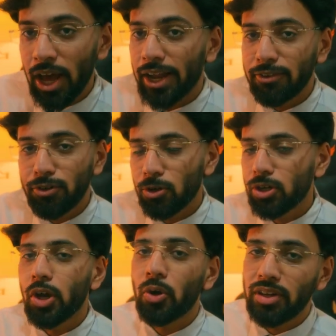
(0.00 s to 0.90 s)
and if you're a
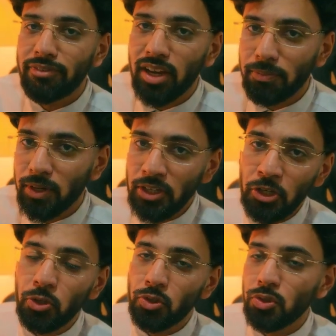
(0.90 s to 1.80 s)
Go developer
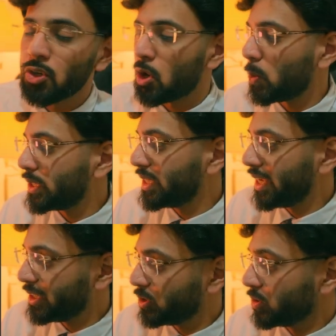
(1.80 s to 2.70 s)
you do know what
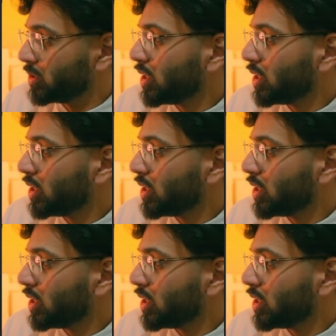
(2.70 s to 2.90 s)
they do.